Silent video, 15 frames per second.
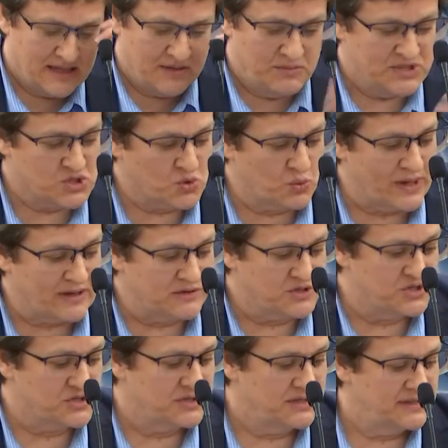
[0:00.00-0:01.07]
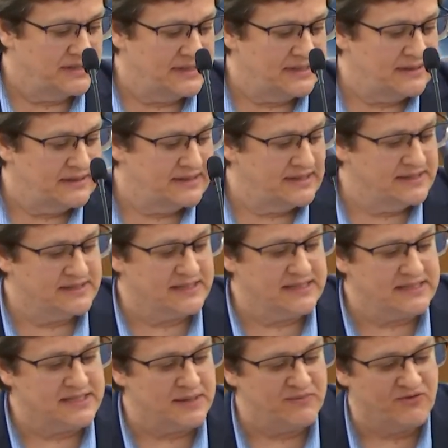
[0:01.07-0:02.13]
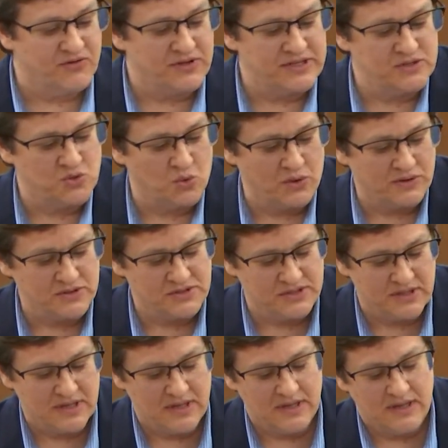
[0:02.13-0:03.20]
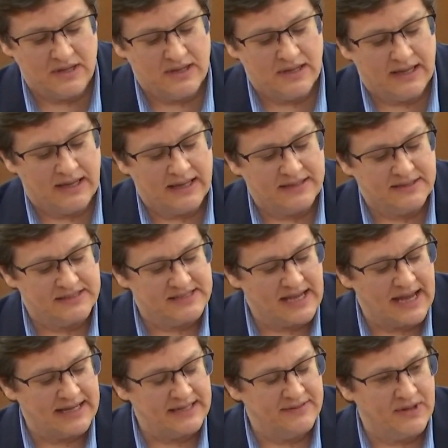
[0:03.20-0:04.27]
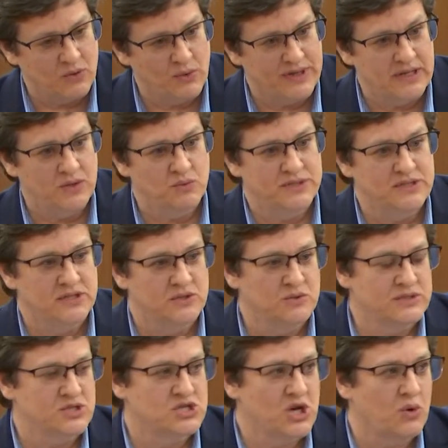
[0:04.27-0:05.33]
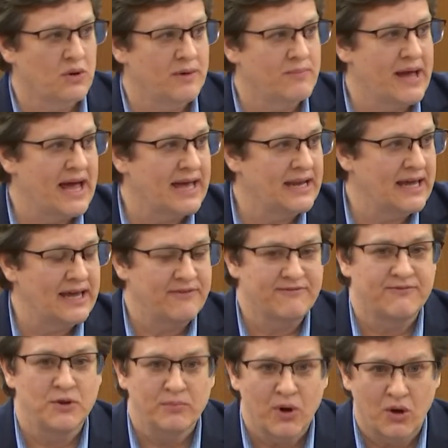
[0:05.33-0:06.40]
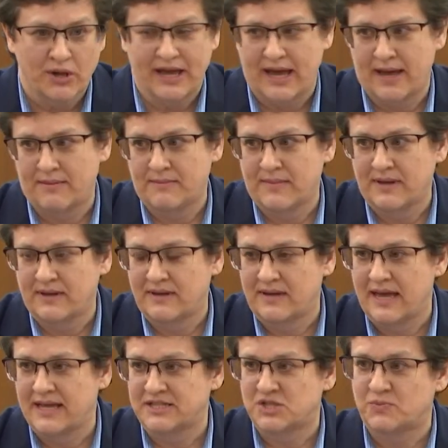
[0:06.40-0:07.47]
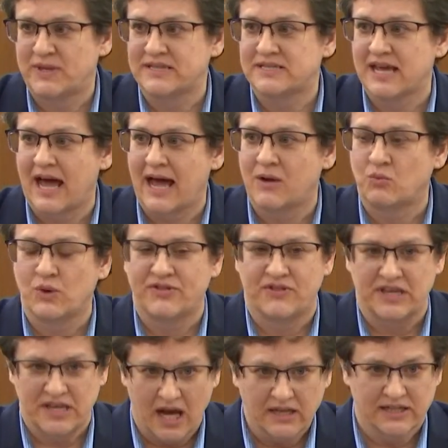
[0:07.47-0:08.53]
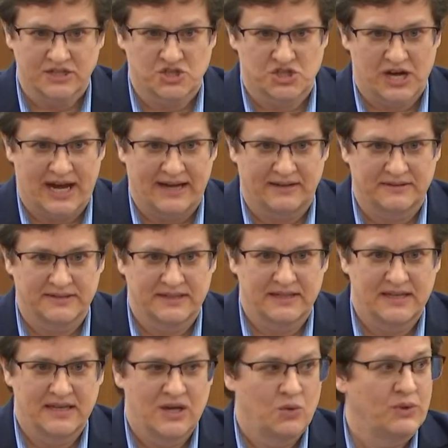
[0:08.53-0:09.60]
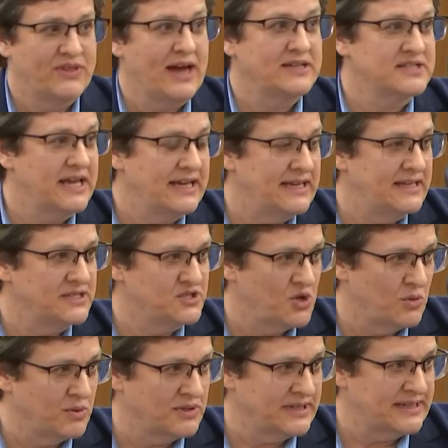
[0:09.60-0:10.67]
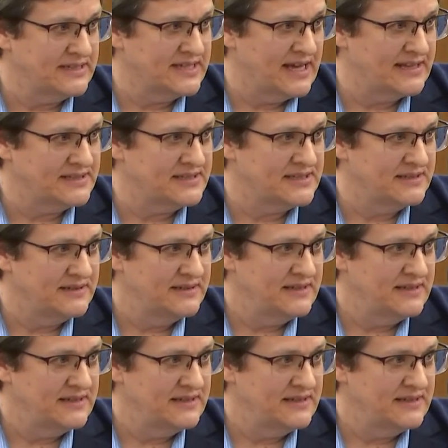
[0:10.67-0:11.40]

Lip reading: Mr. Welch, in his contempt for these orders, decided that what he would do is show up at a football game and spend time with the youngest child without taking a SoberLink test.